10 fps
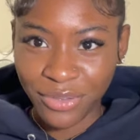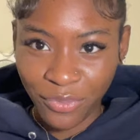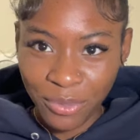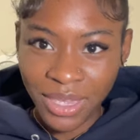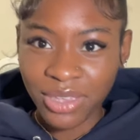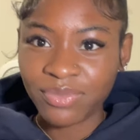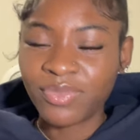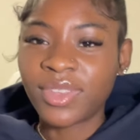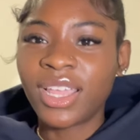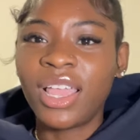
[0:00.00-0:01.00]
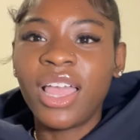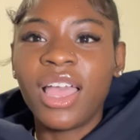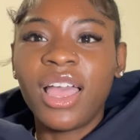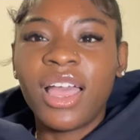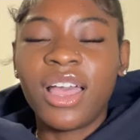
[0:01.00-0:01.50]
You feel me?
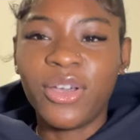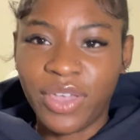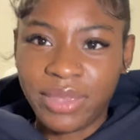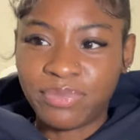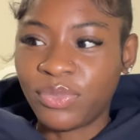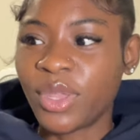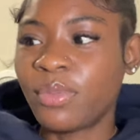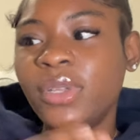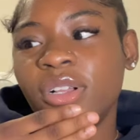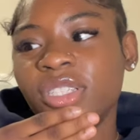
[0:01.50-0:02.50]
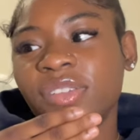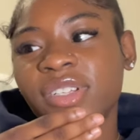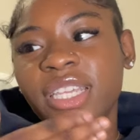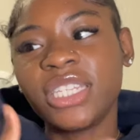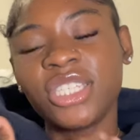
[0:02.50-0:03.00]
Okay build a
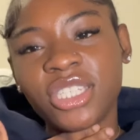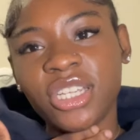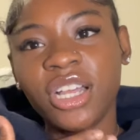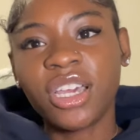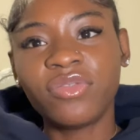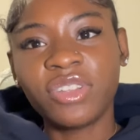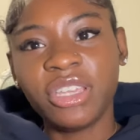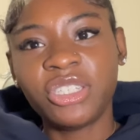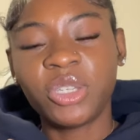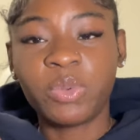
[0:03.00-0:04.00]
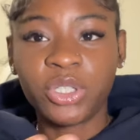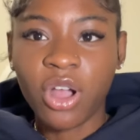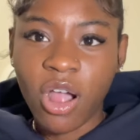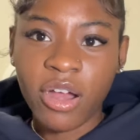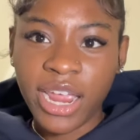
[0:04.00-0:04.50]
relationship a good relationship with your
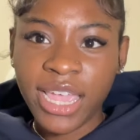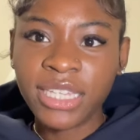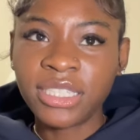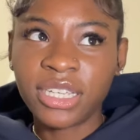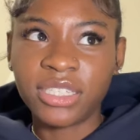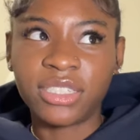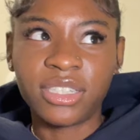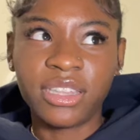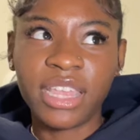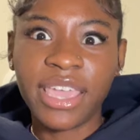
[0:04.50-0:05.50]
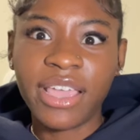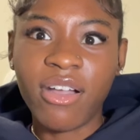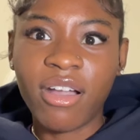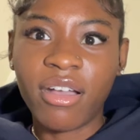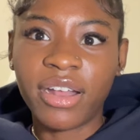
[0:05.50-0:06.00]
ras because they
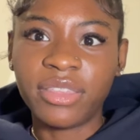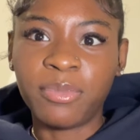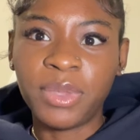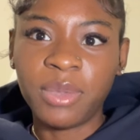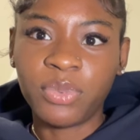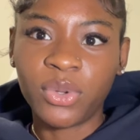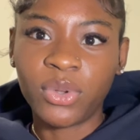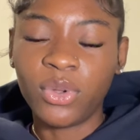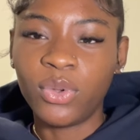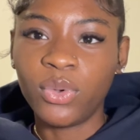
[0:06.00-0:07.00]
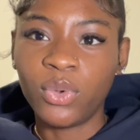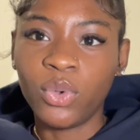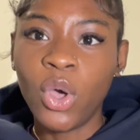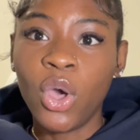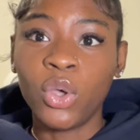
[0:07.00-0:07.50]
are the people who
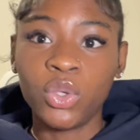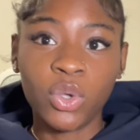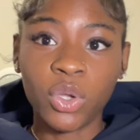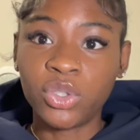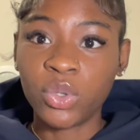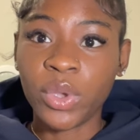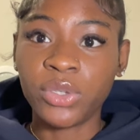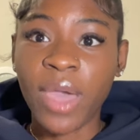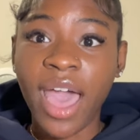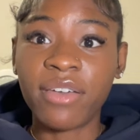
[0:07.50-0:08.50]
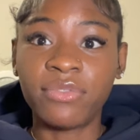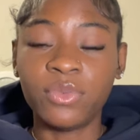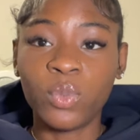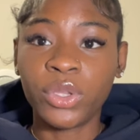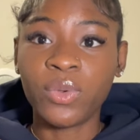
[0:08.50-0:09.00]
you go to when you have
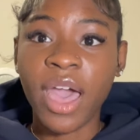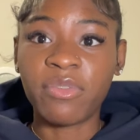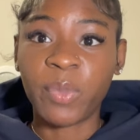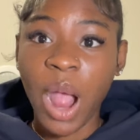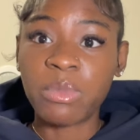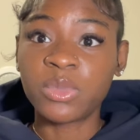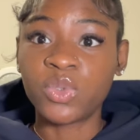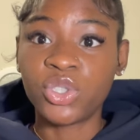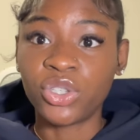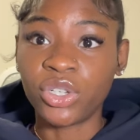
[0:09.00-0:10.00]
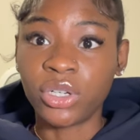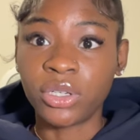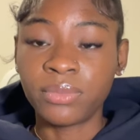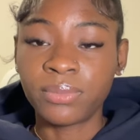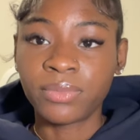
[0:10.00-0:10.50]
when you have problems with your
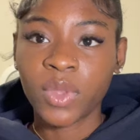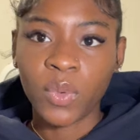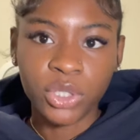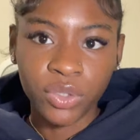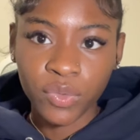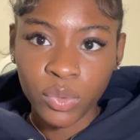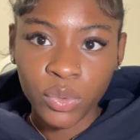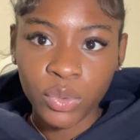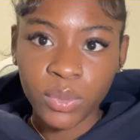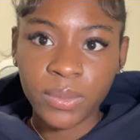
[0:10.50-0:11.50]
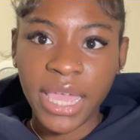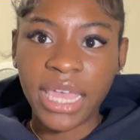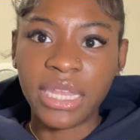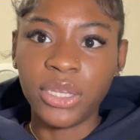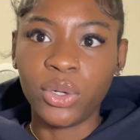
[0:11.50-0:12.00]
with your room
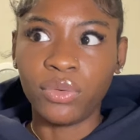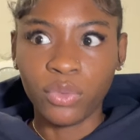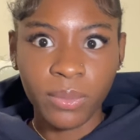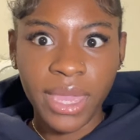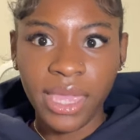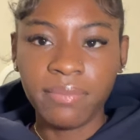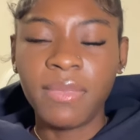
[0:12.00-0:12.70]
and your roommate